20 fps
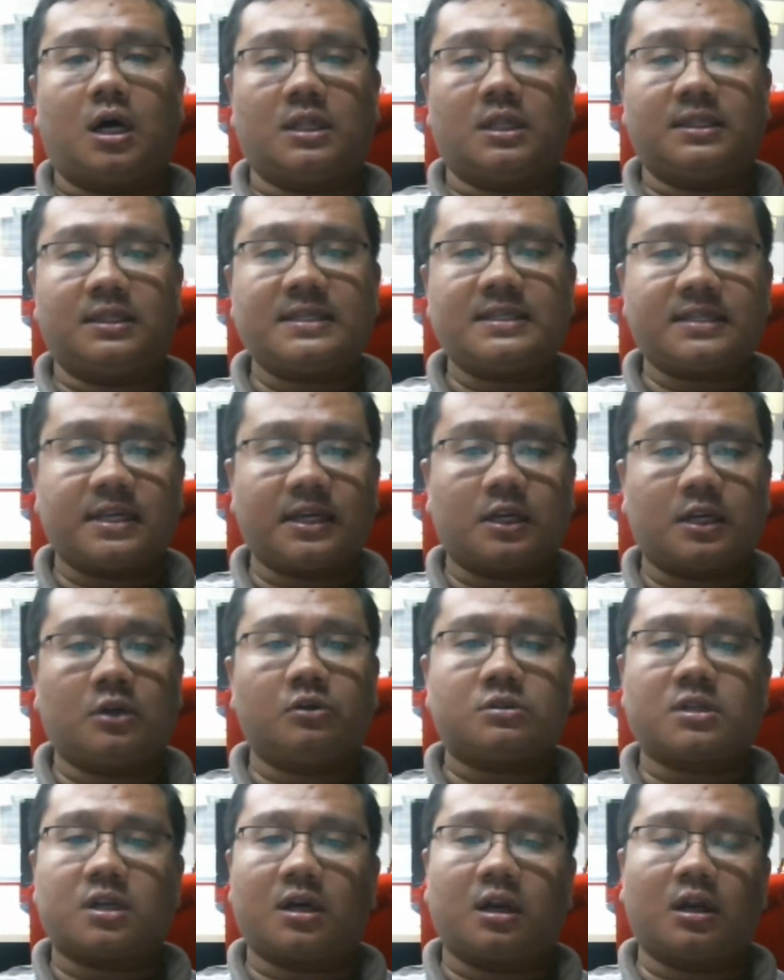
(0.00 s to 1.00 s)
This
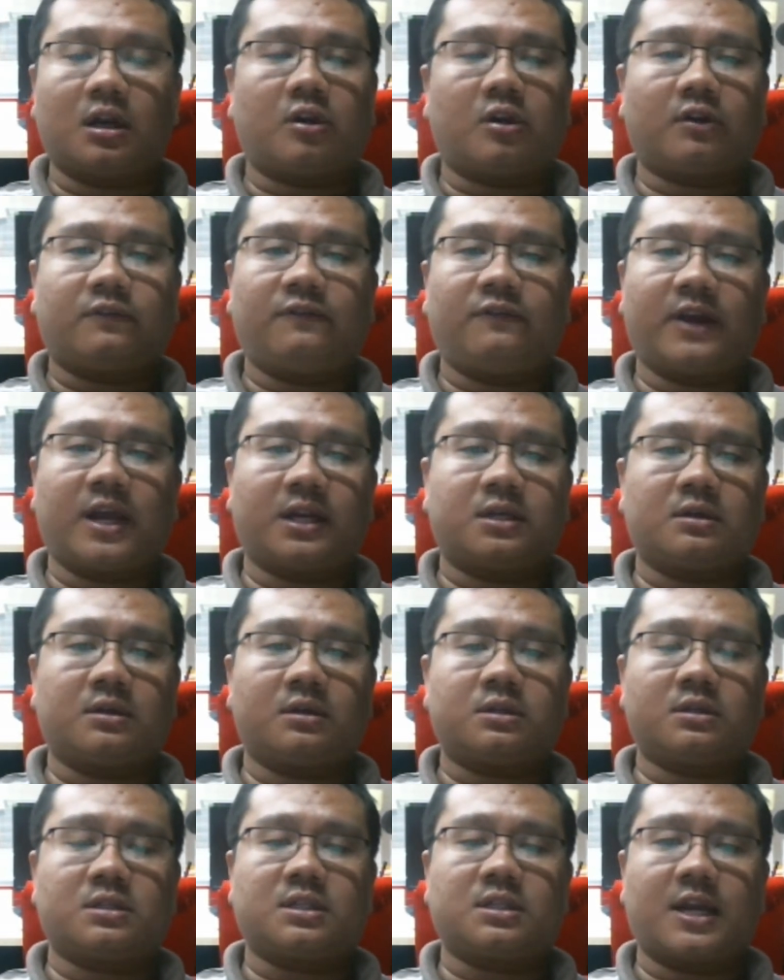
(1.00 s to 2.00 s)
includes a lot of
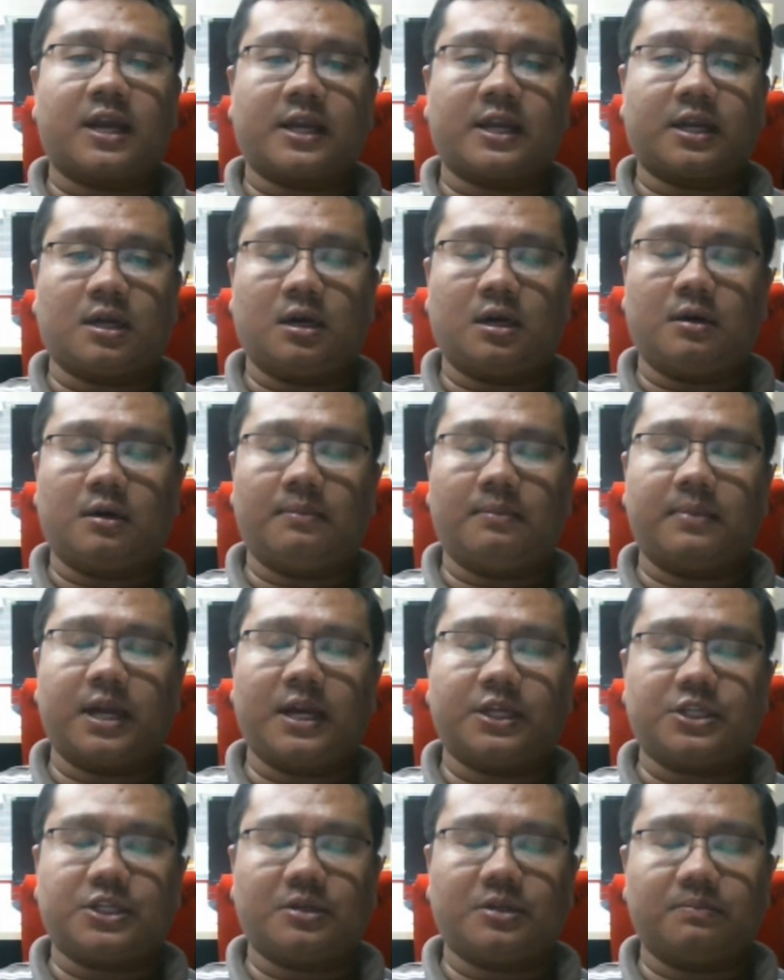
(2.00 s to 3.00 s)
factors like
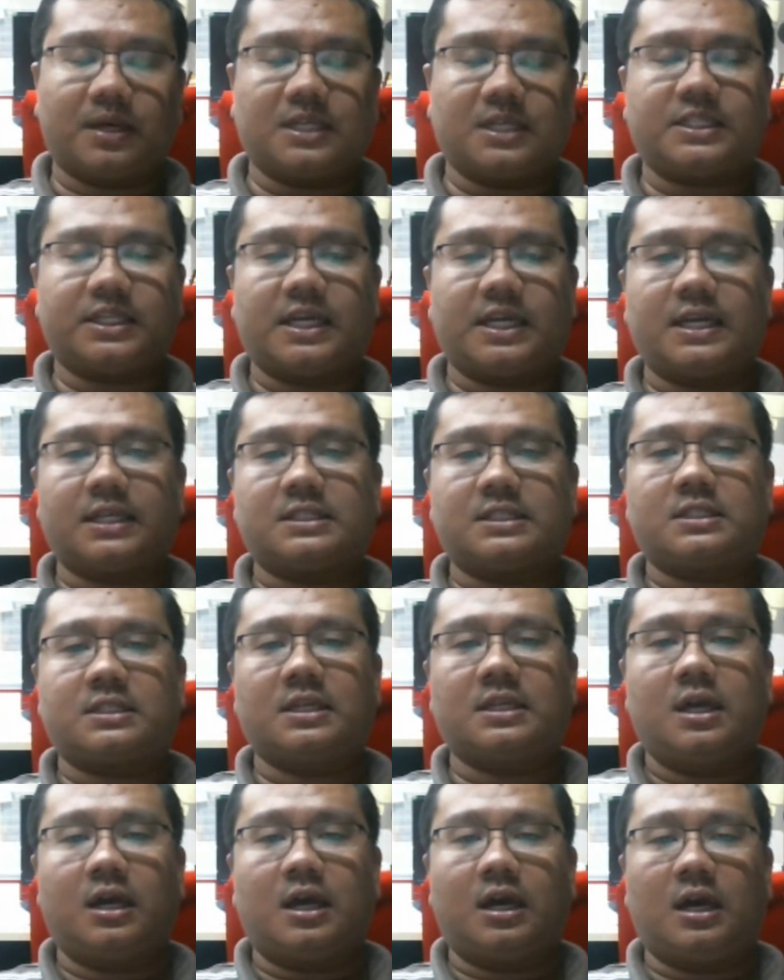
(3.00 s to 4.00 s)
managing budgets,
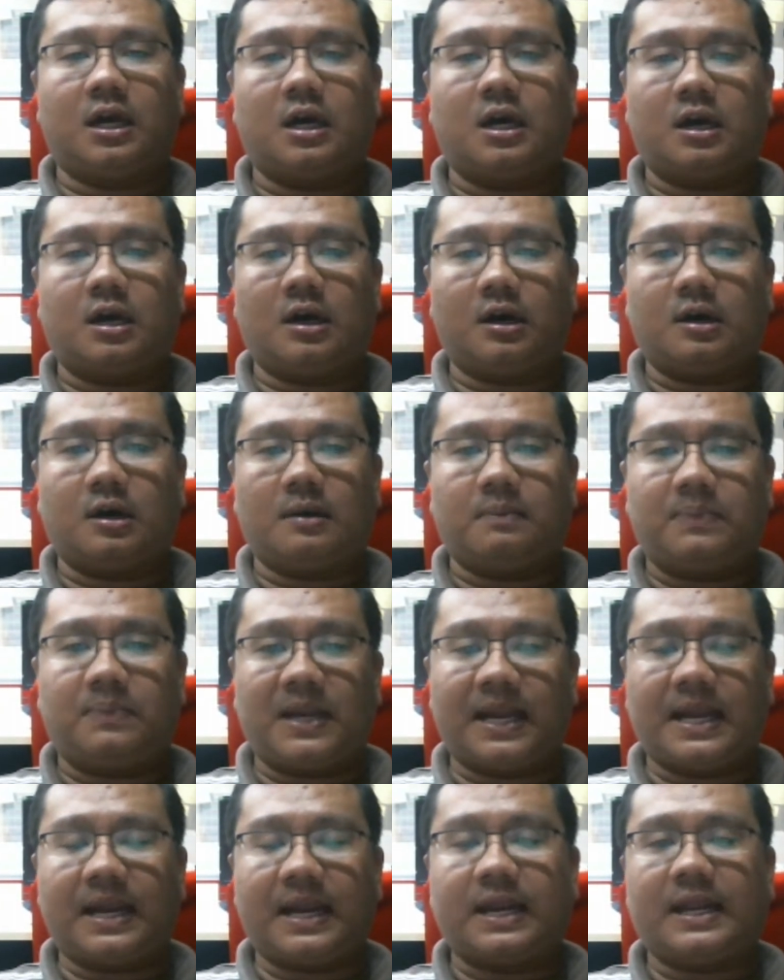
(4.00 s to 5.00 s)

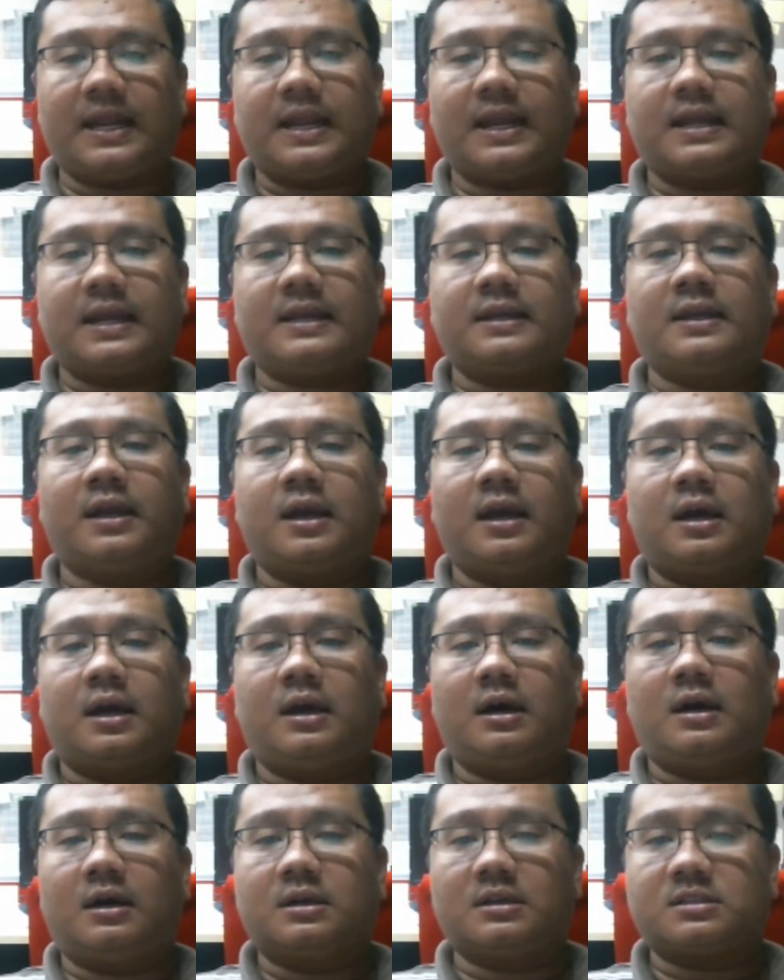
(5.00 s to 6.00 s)
planning,
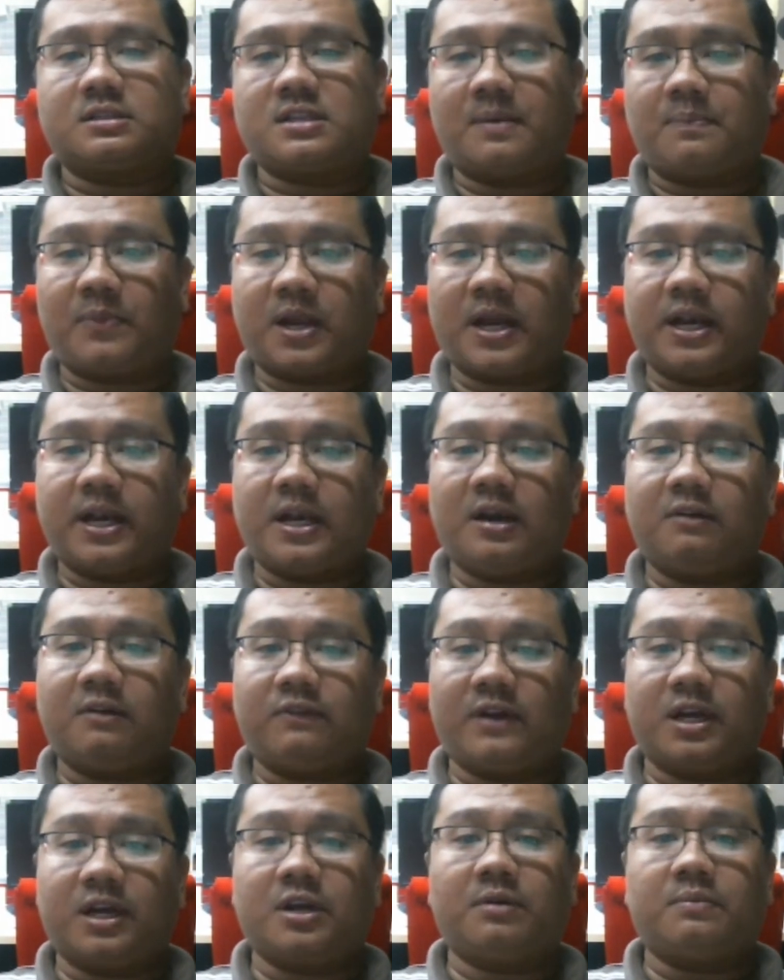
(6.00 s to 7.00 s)
supplier
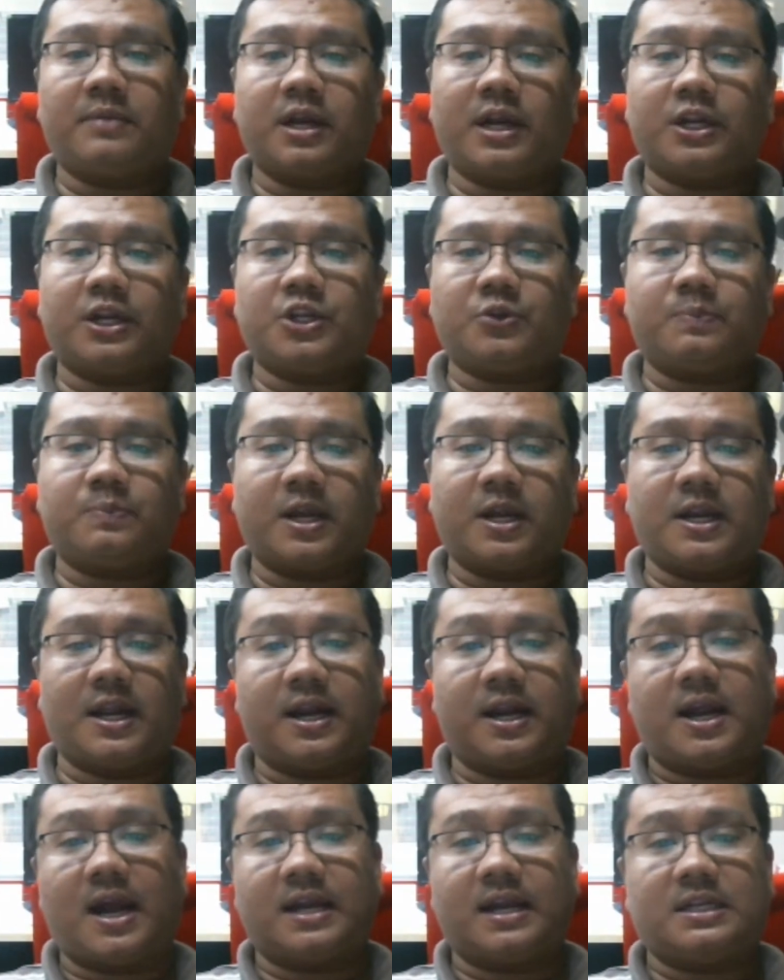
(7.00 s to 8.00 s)
vendor management,
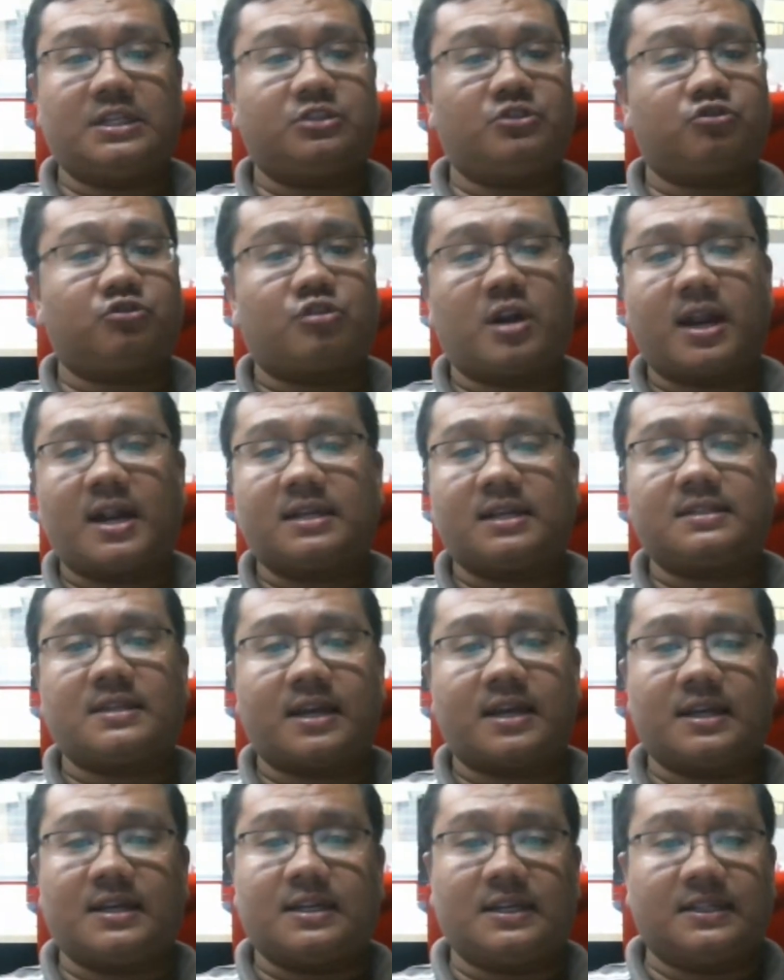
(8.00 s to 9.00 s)
and IT trends
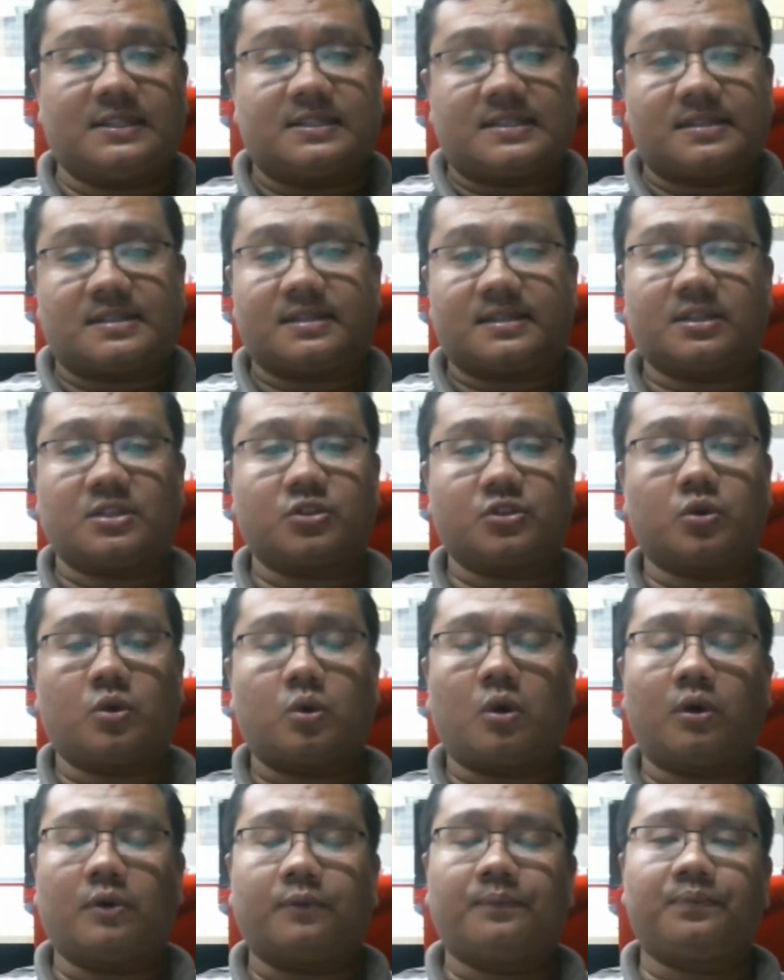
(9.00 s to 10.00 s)
analysis, and so
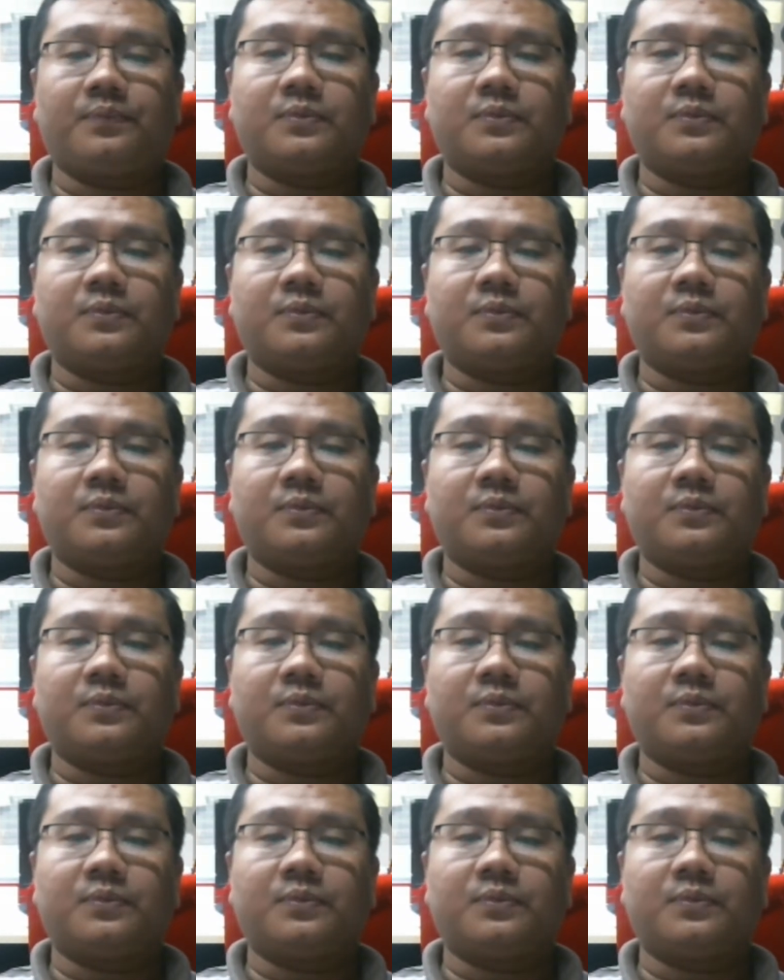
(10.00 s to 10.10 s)
on.